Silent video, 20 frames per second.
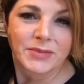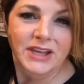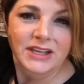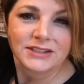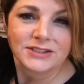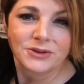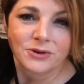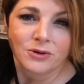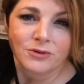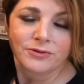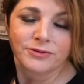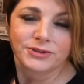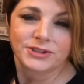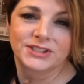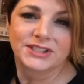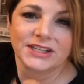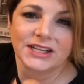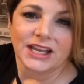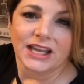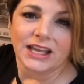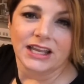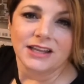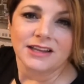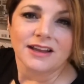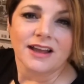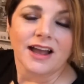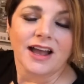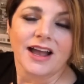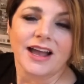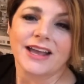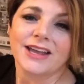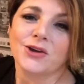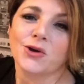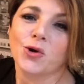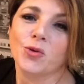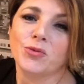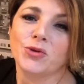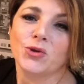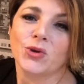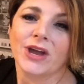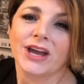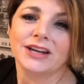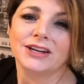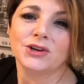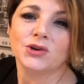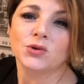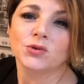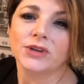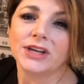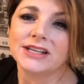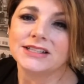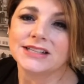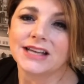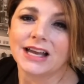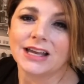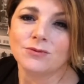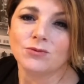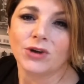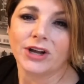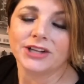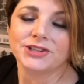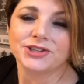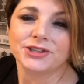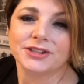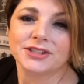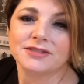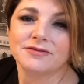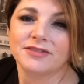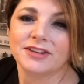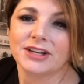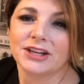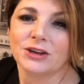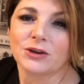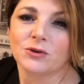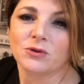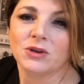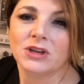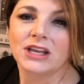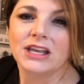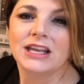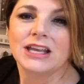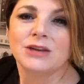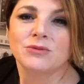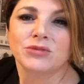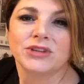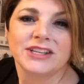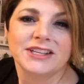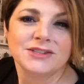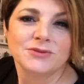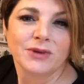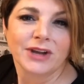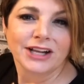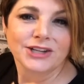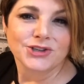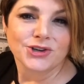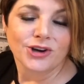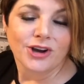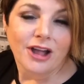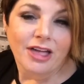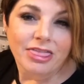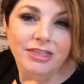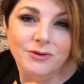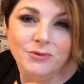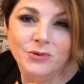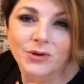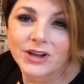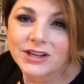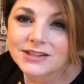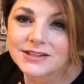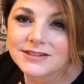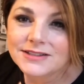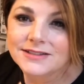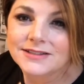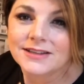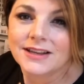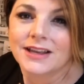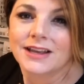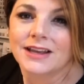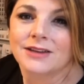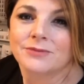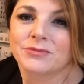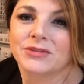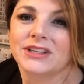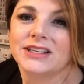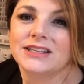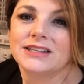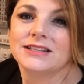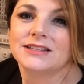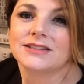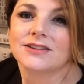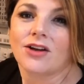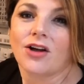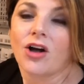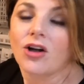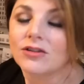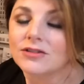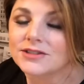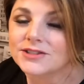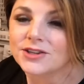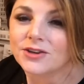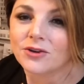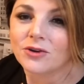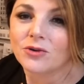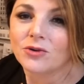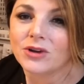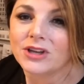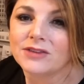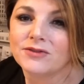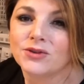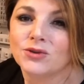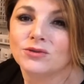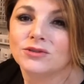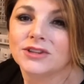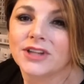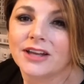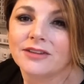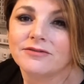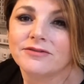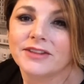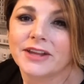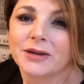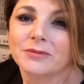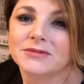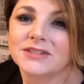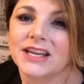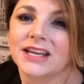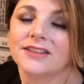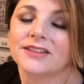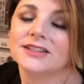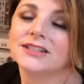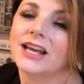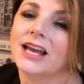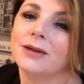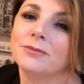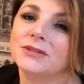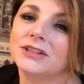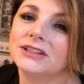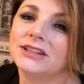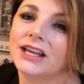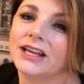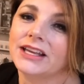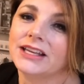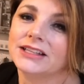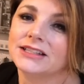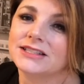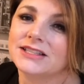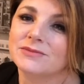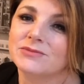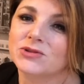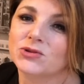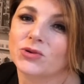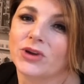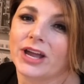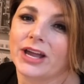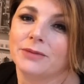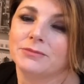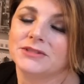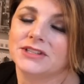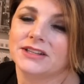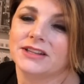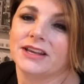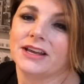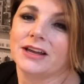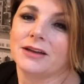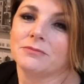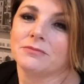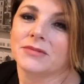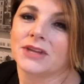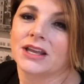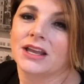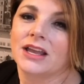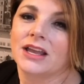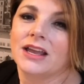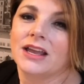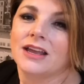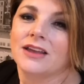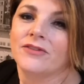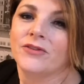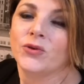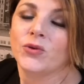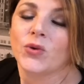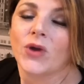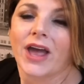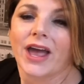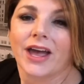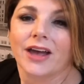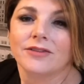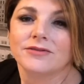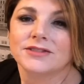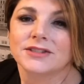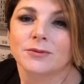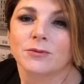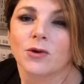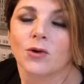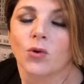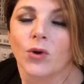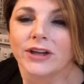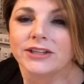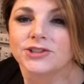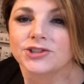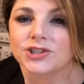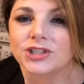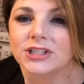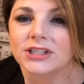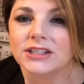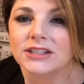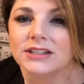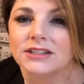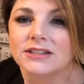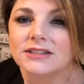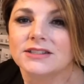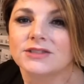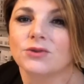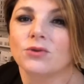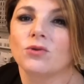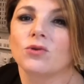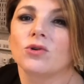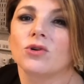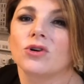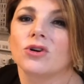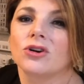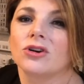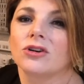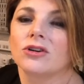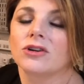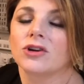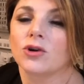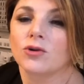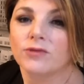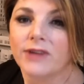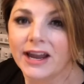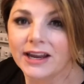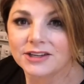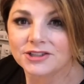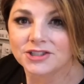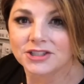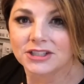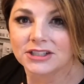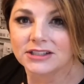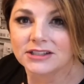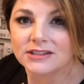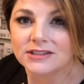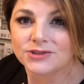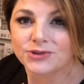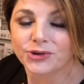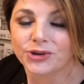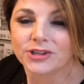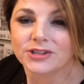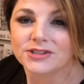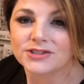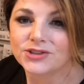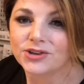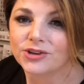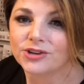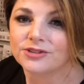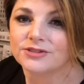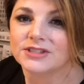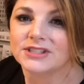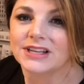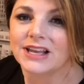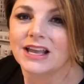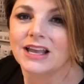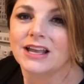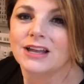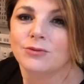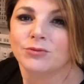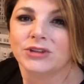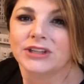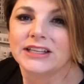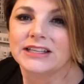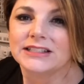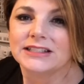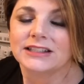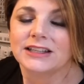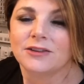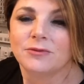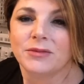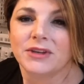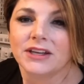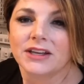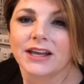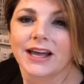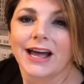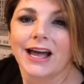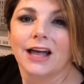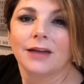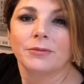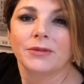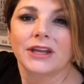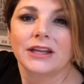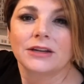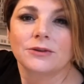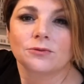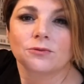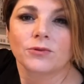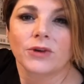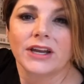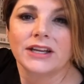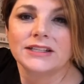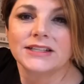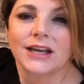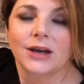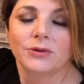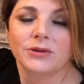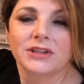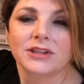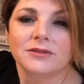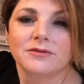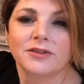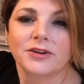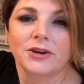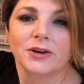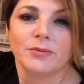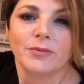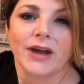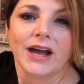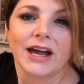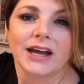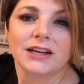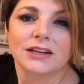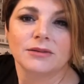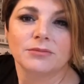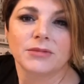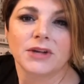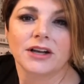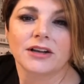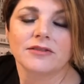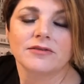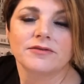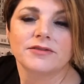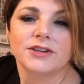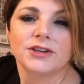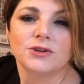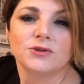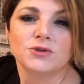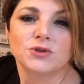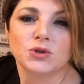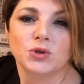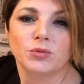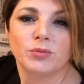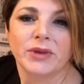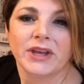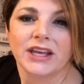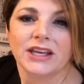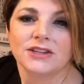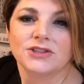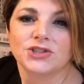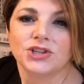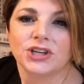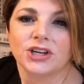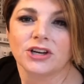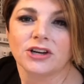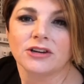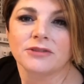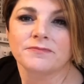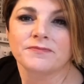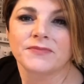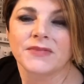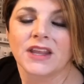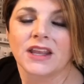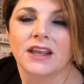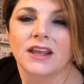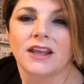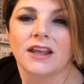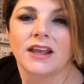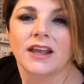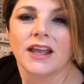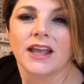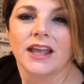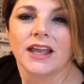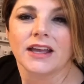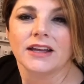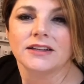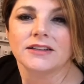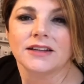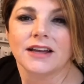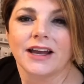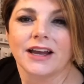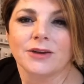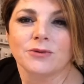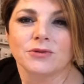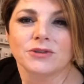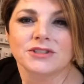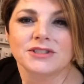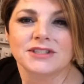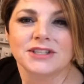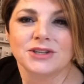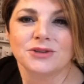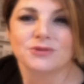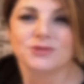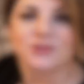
bandeau for today. I hope you had a great time watching this video. Please watch our other ones. Please also, if you love them, take the time to like and subscribe to them. If you have some questions or corrections or concerns, please leave me a comment right down at the very bottom of the YouTube page here, and I will see you